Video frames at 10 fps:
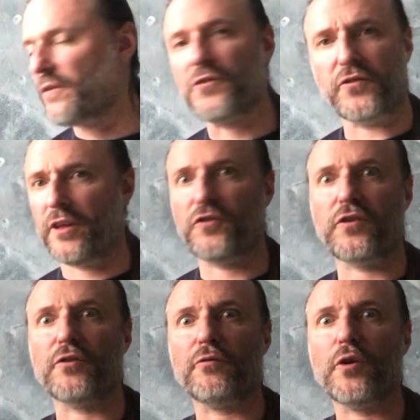
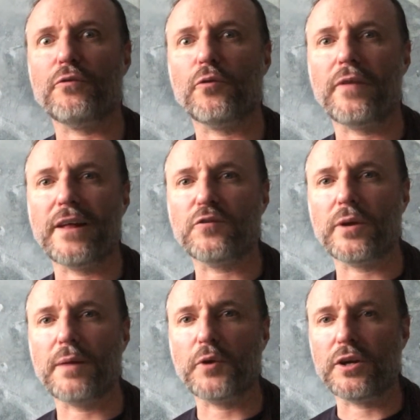Therefore that's what
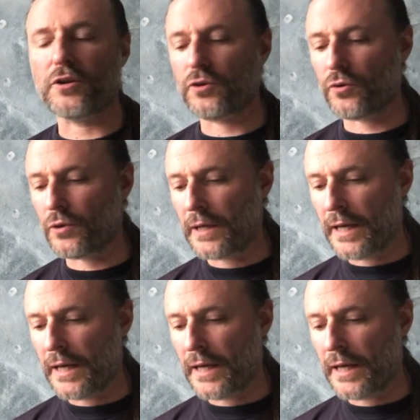I'm going to do.